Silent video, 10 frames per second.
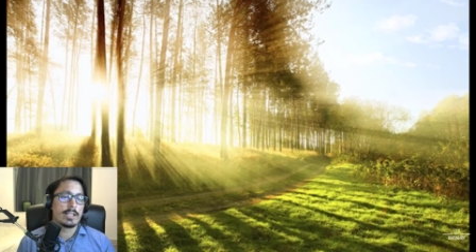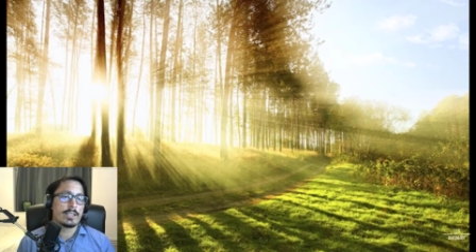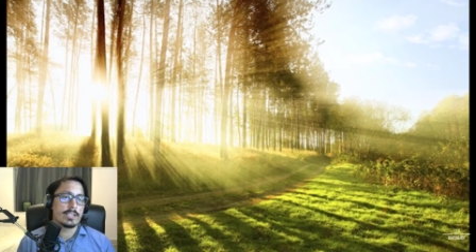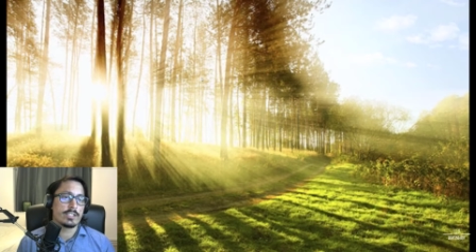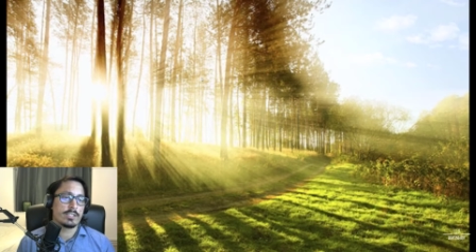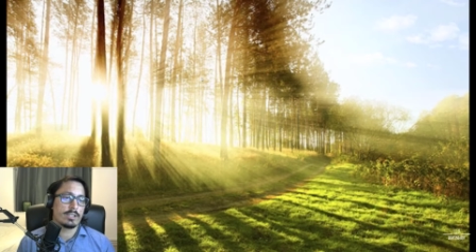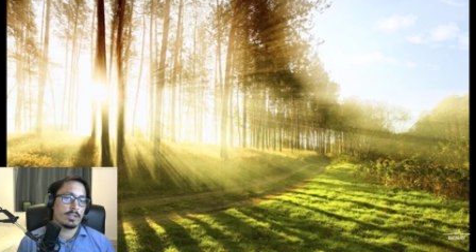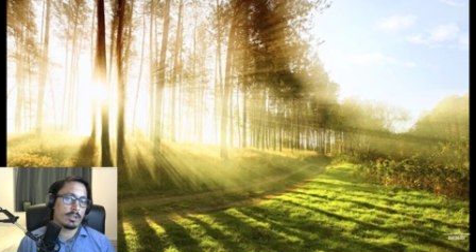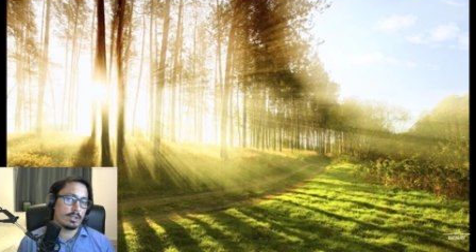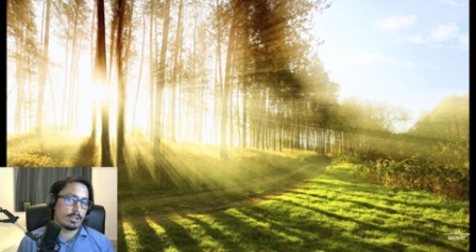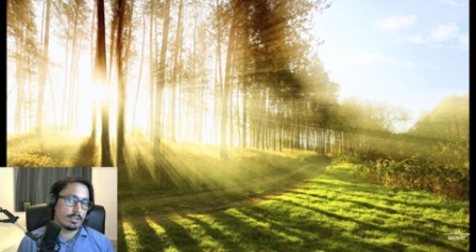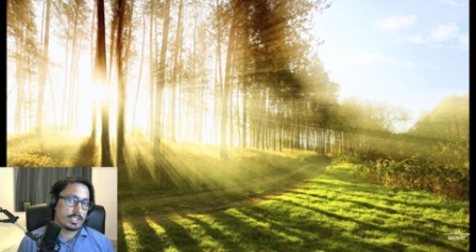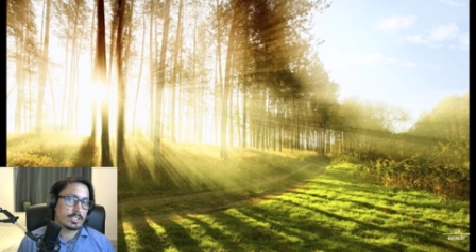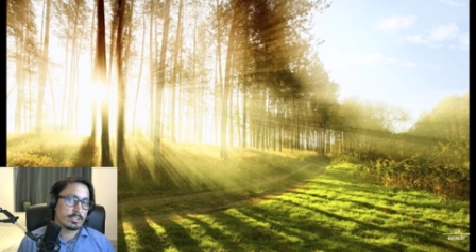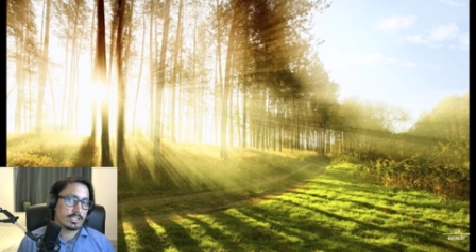this uh,
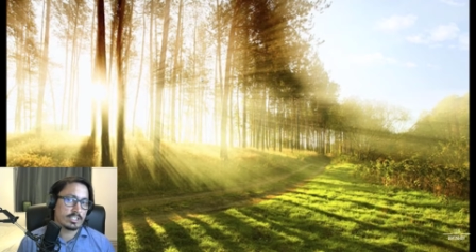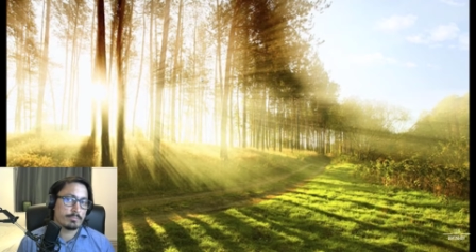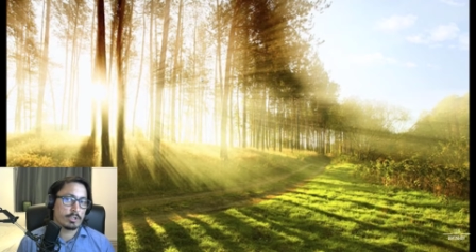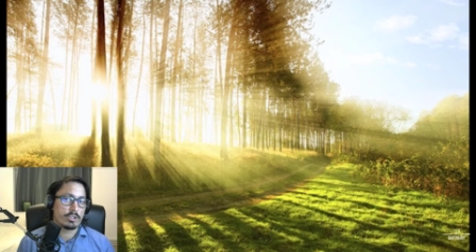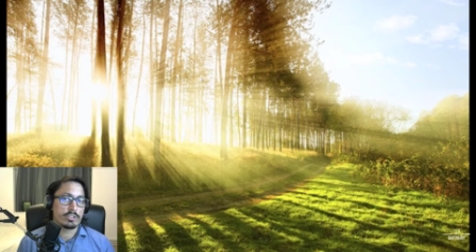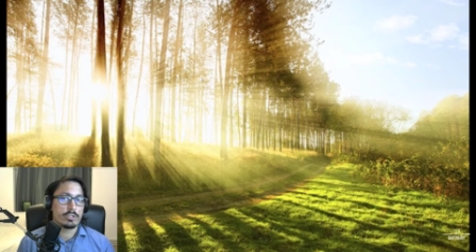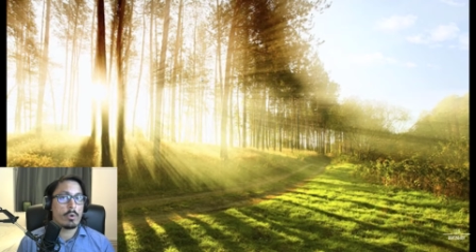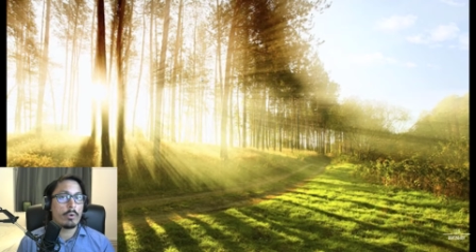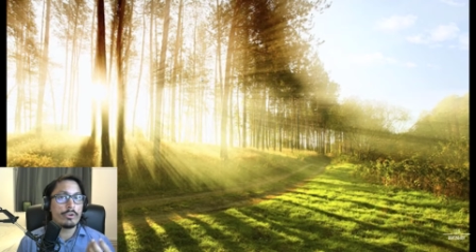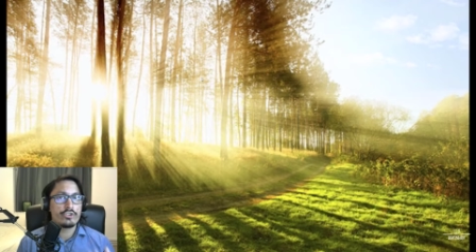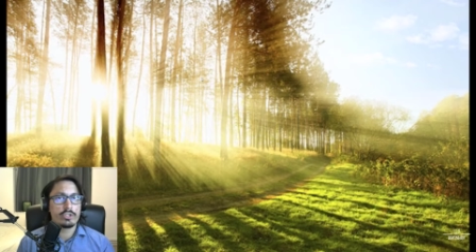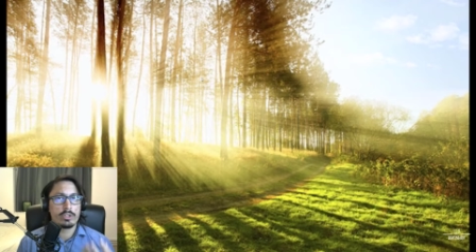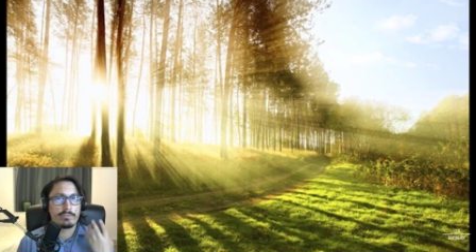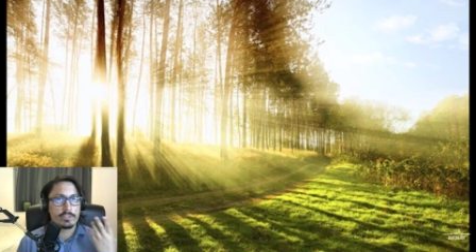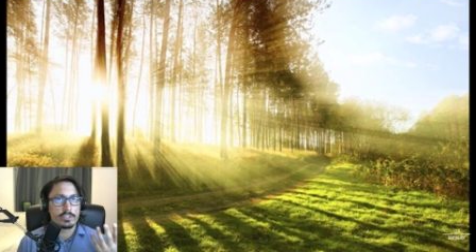distance is because the origin
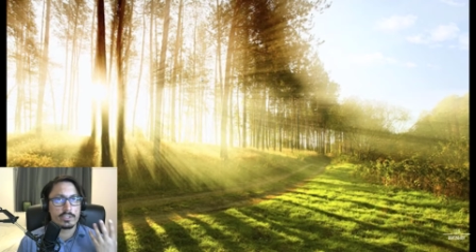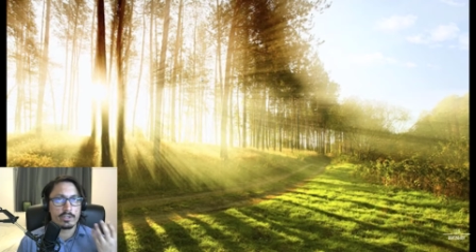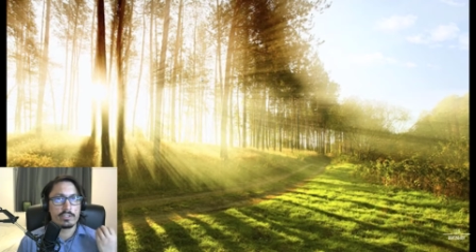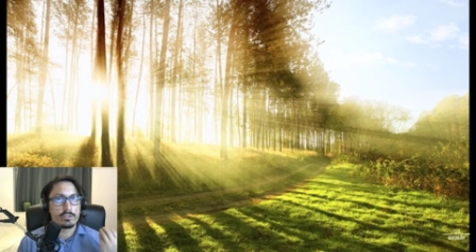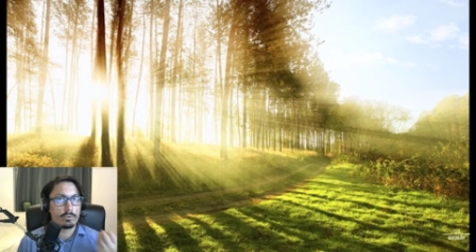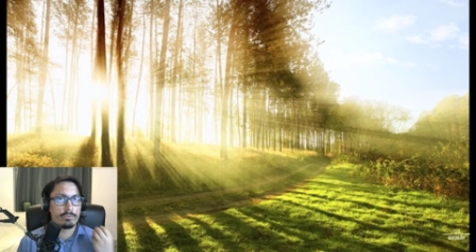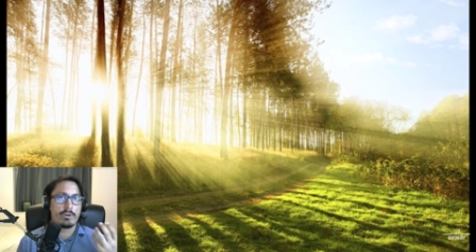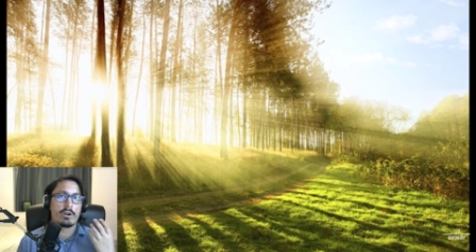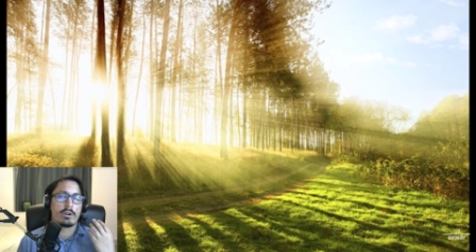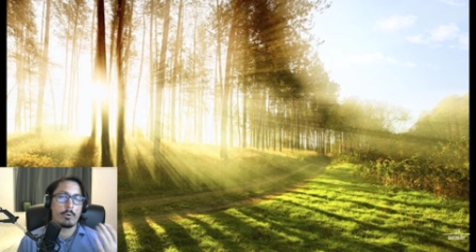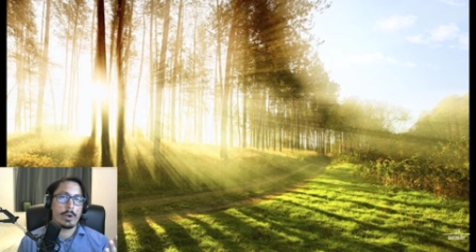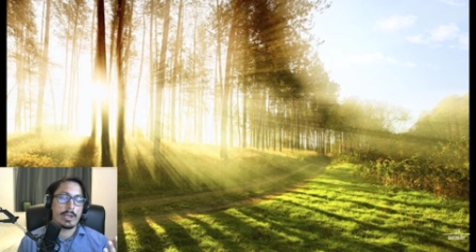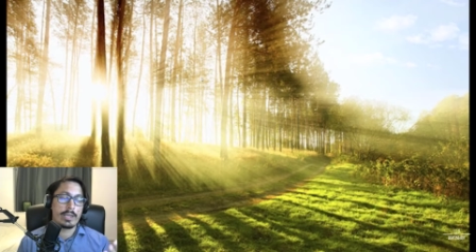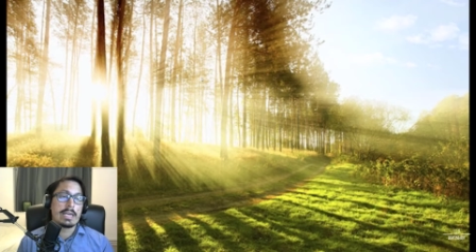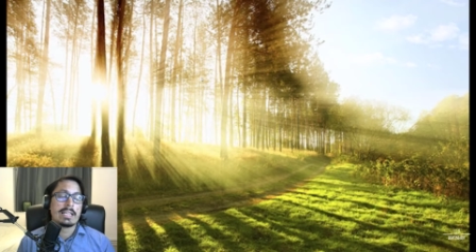of the sun is so far
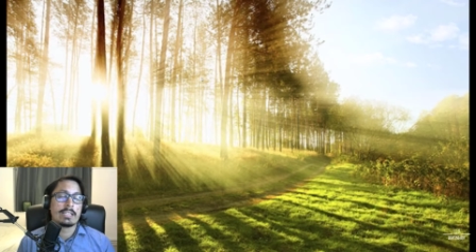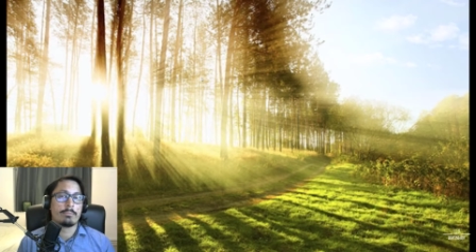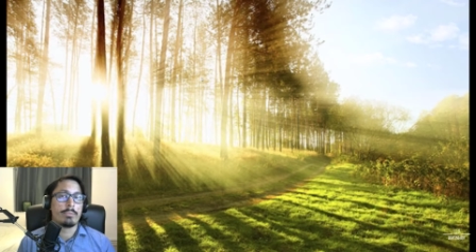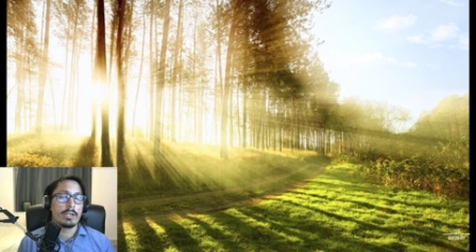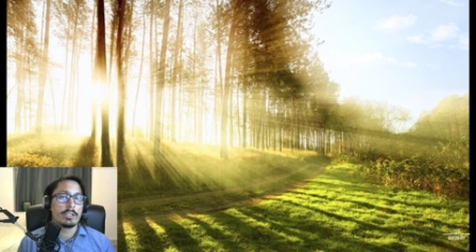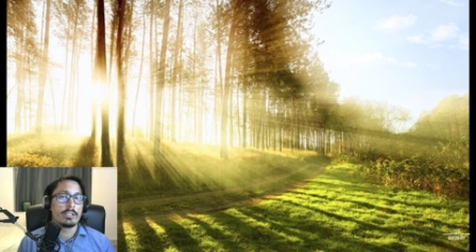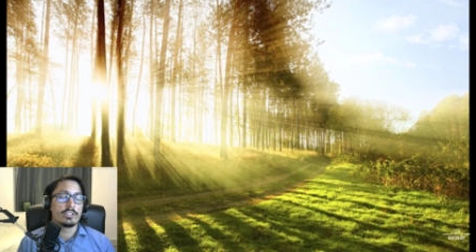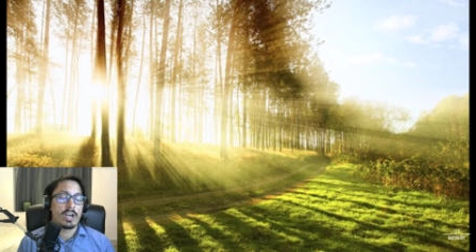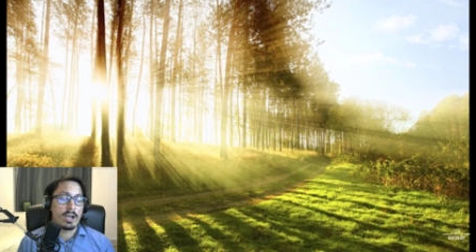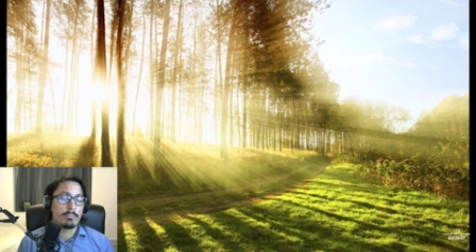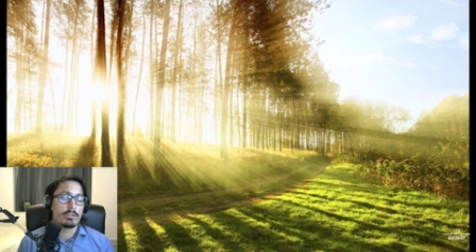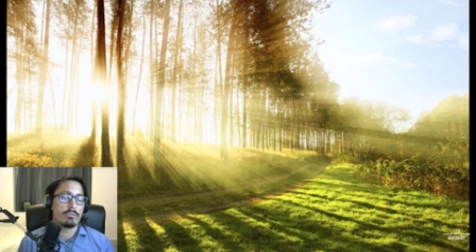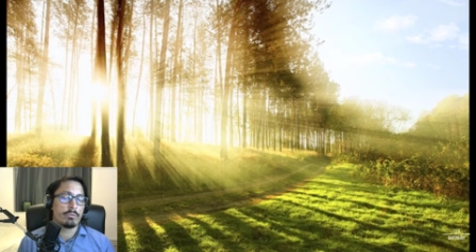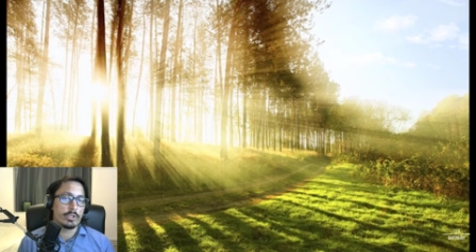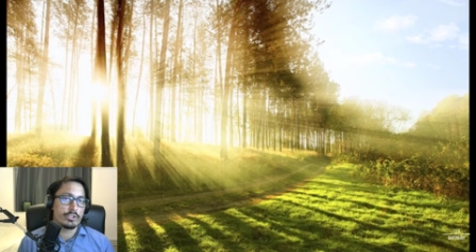away that by the time
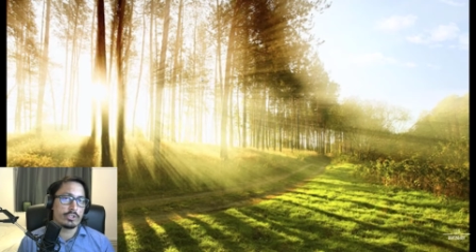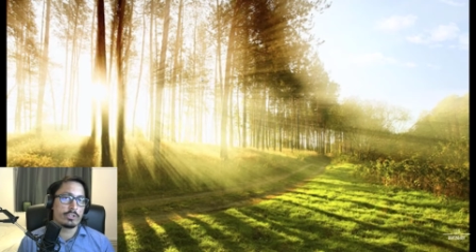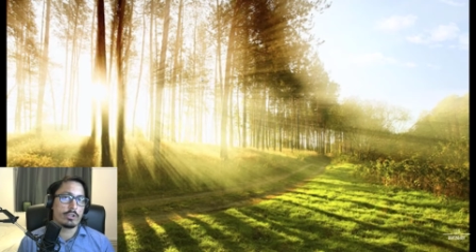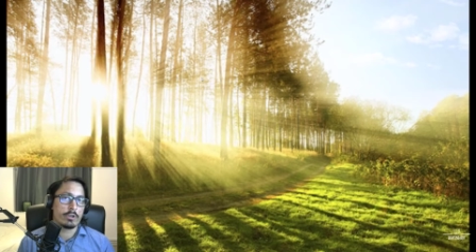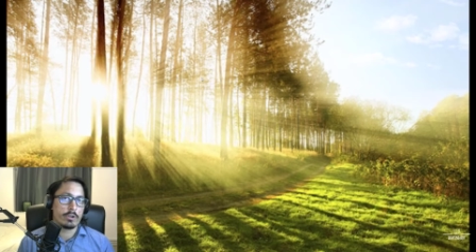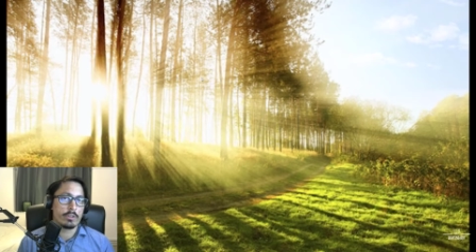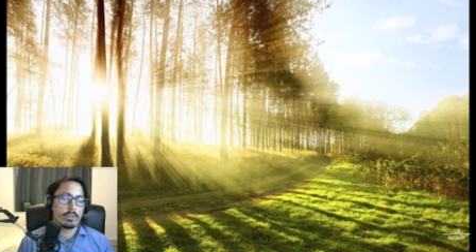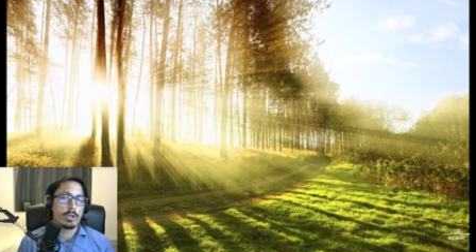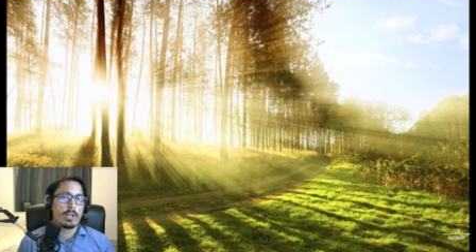it reaches Earth,